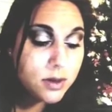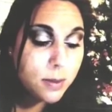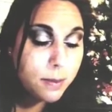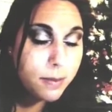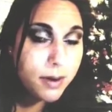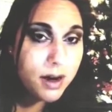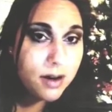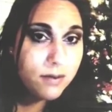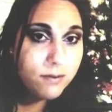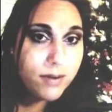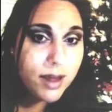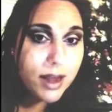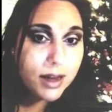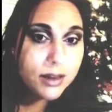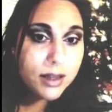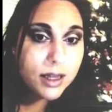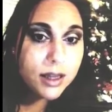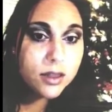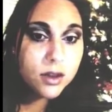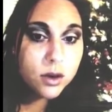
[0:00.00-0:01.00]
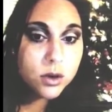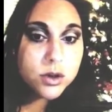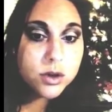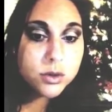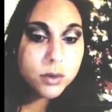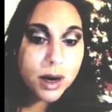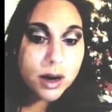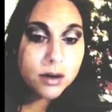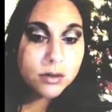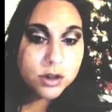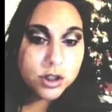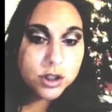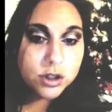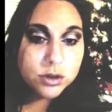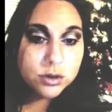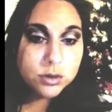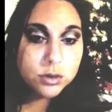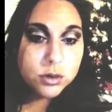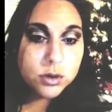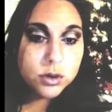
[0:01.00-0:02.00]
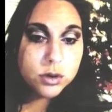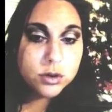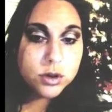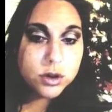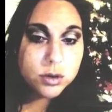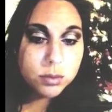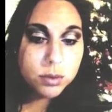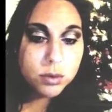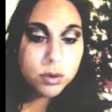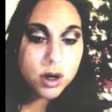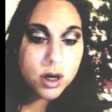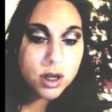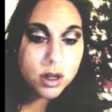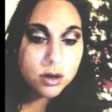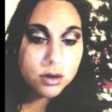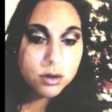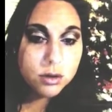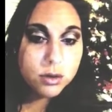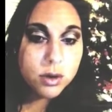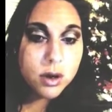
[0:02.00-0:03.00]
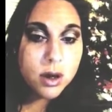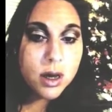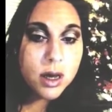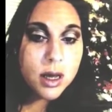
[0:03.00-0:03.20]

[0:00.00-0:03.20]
but in fact that those around you who support you